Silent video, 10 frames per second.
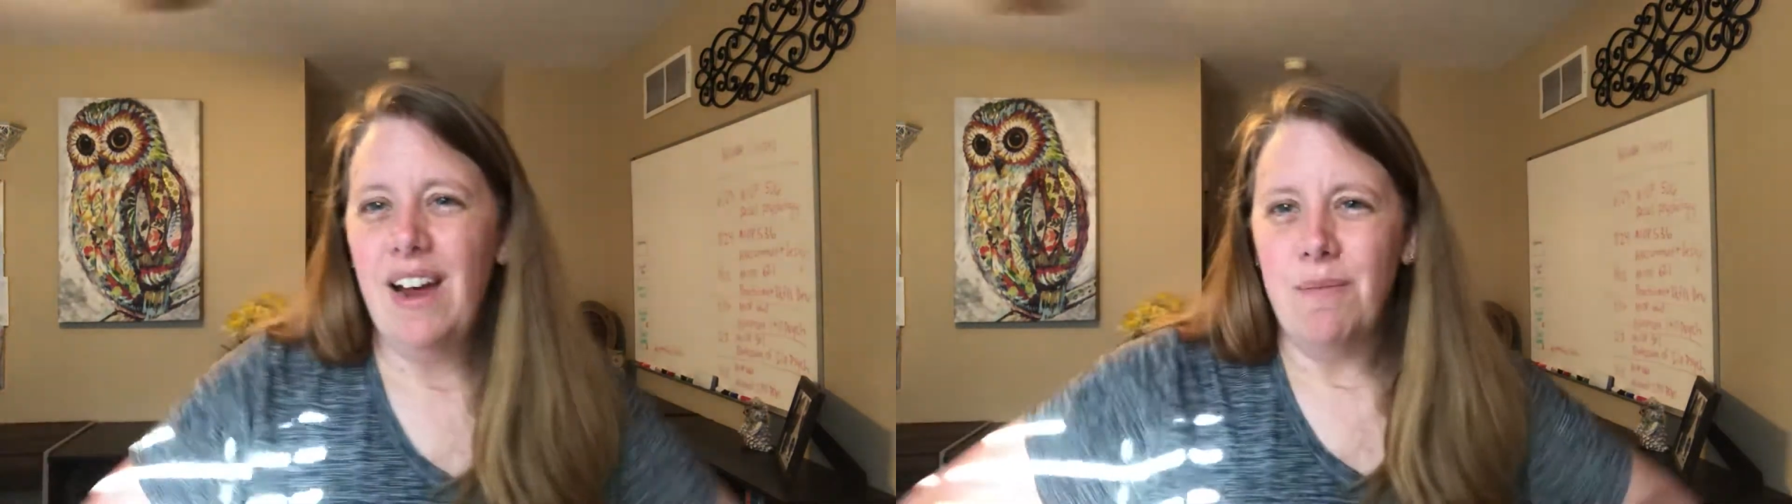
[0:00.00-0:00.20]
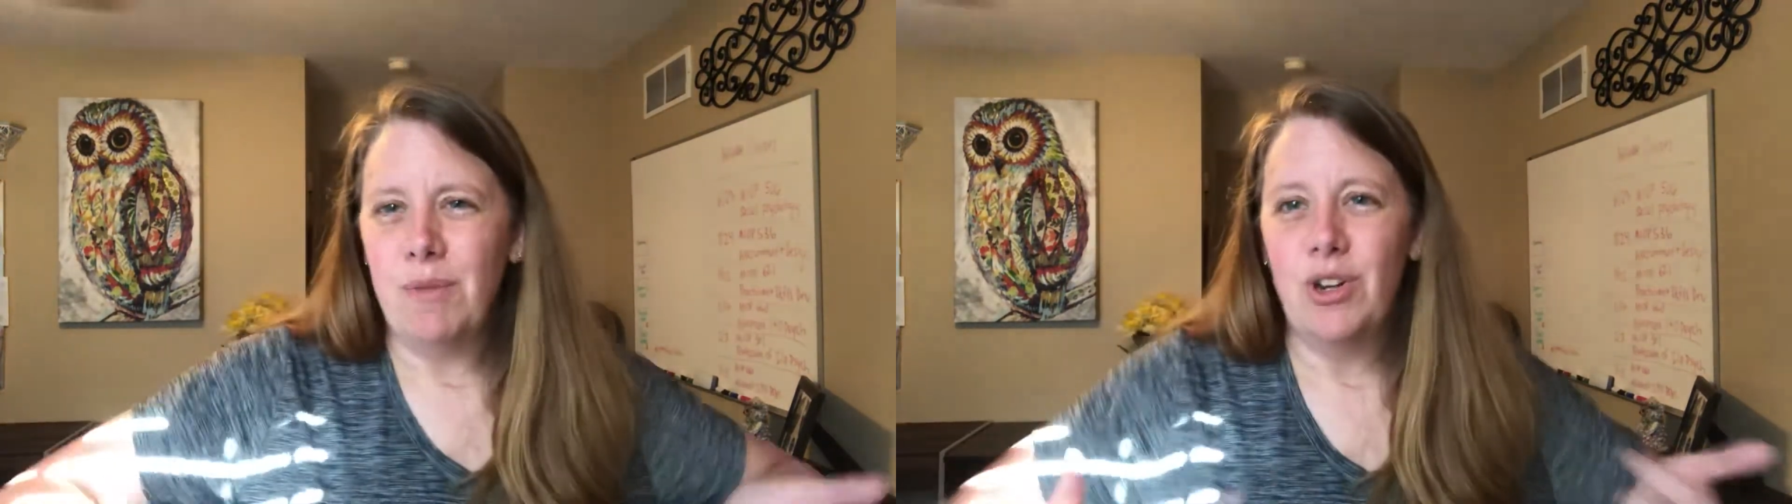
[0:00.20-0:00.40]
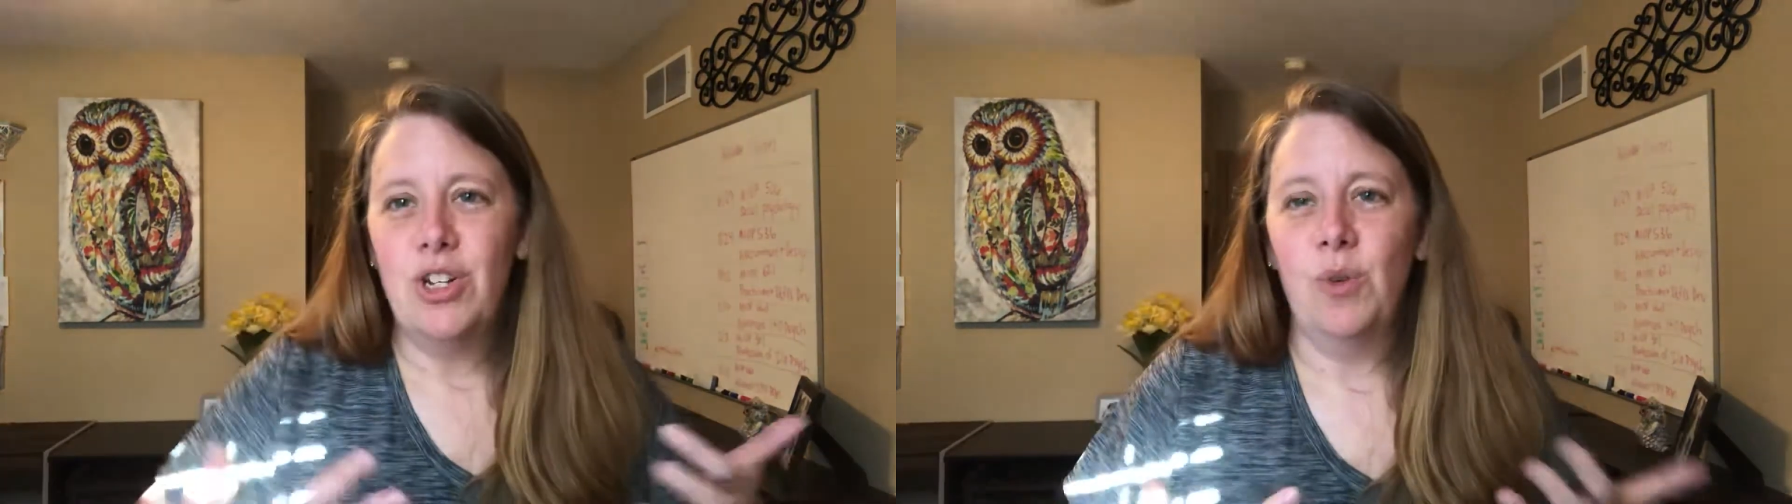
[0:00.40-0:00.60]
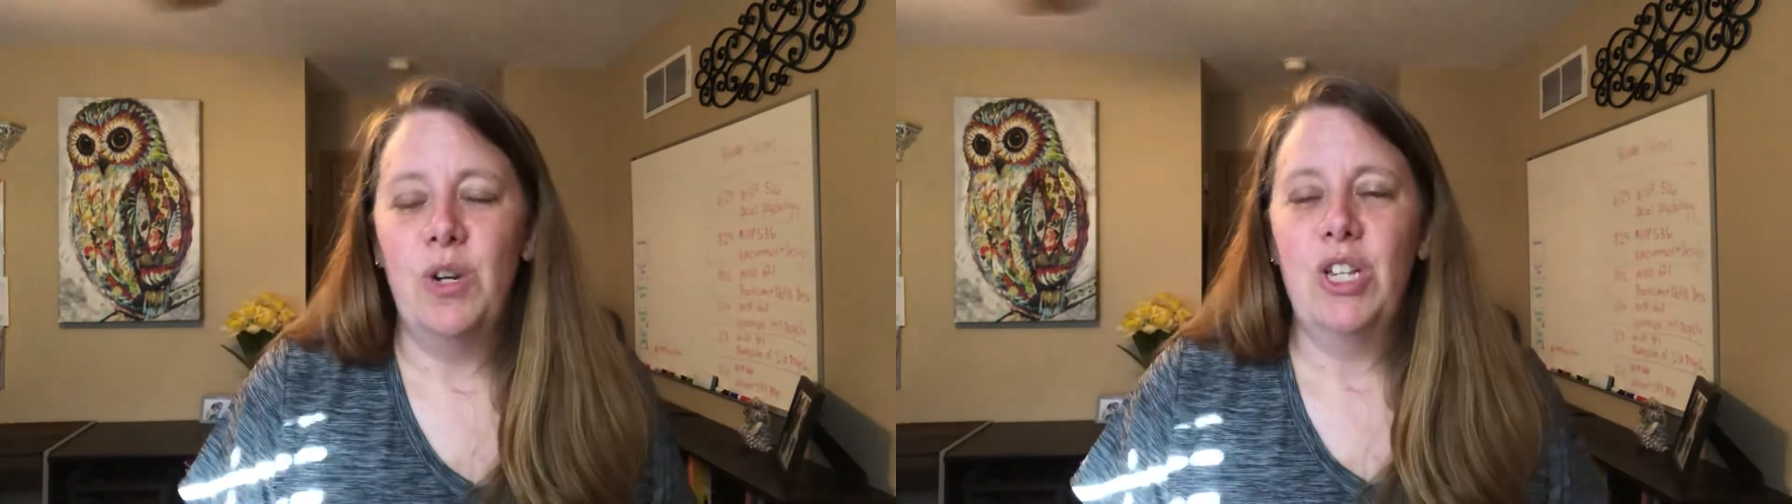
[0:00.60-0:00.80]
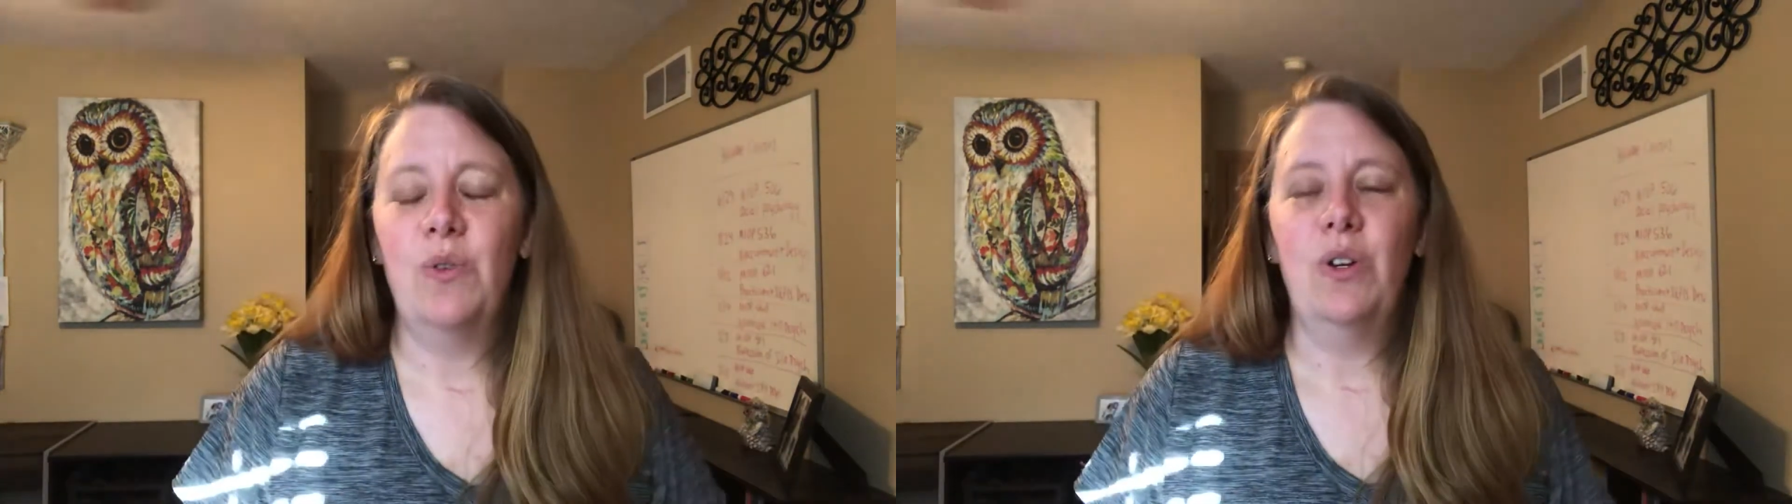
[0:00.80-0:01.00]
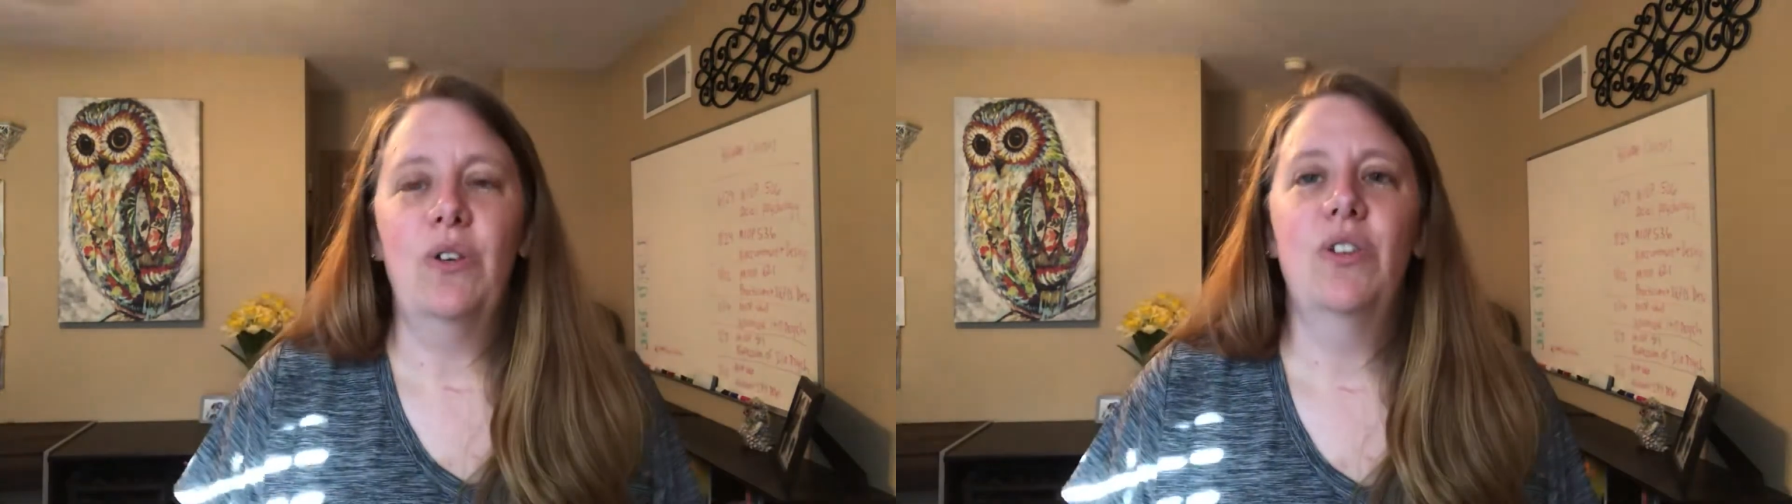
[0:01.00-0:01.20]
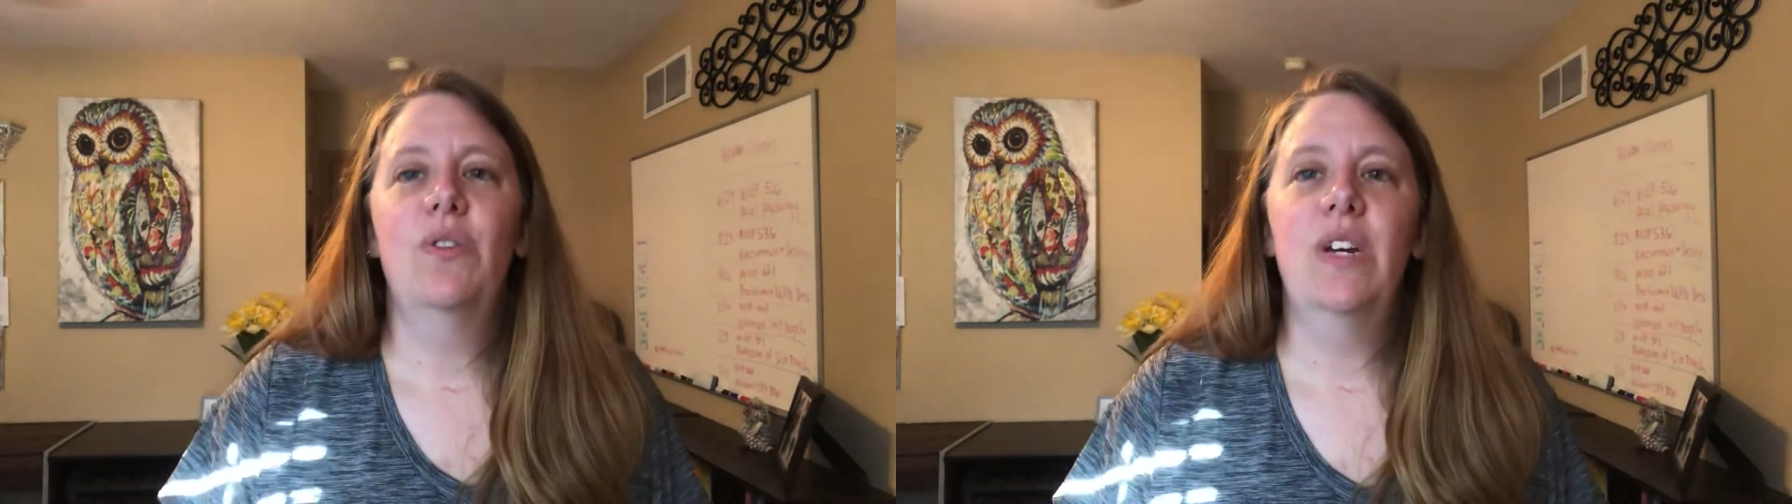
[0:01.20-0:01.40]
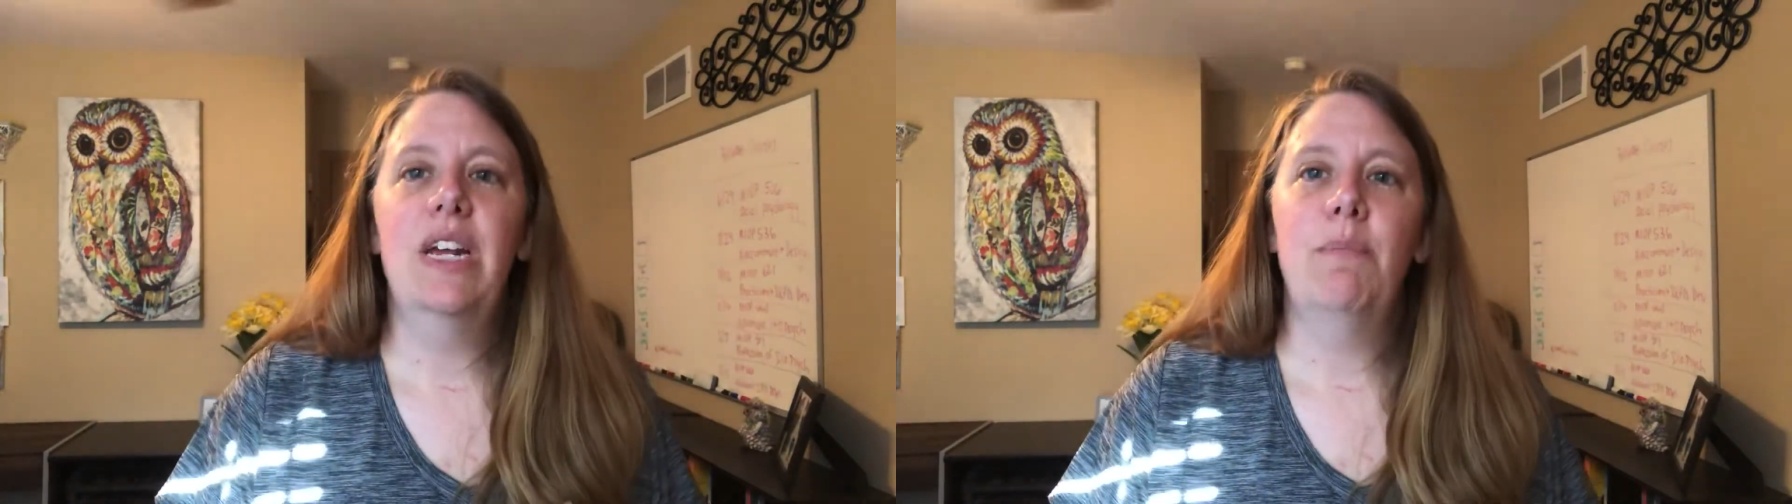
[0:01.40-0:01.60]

I'm just always so used to it.